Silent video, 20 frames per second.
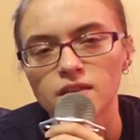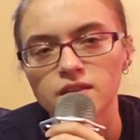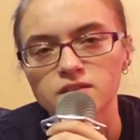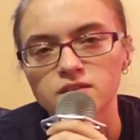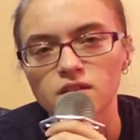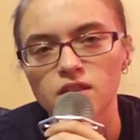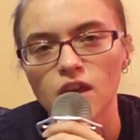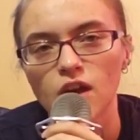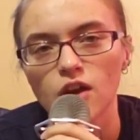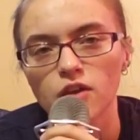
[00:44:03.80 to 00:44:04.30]

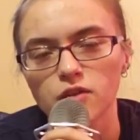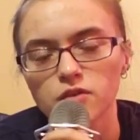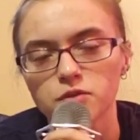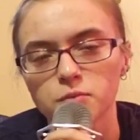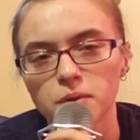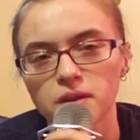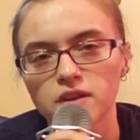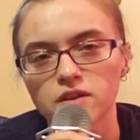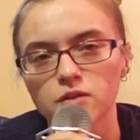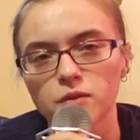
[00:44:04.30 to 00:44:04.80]
This is the author
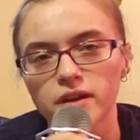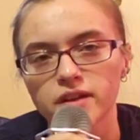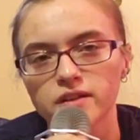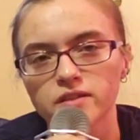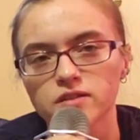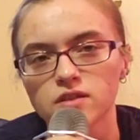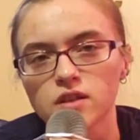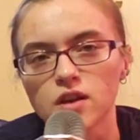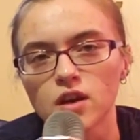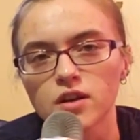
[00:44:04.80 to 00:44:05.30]
speaking
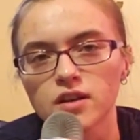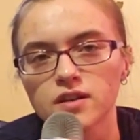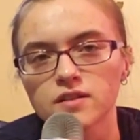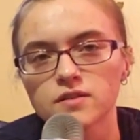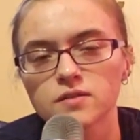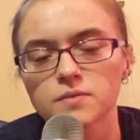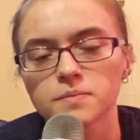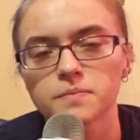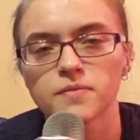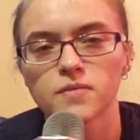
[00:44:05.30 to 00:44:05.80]
directly to the
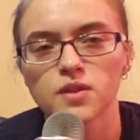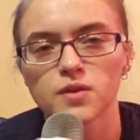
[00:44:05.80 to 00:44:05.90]
audience.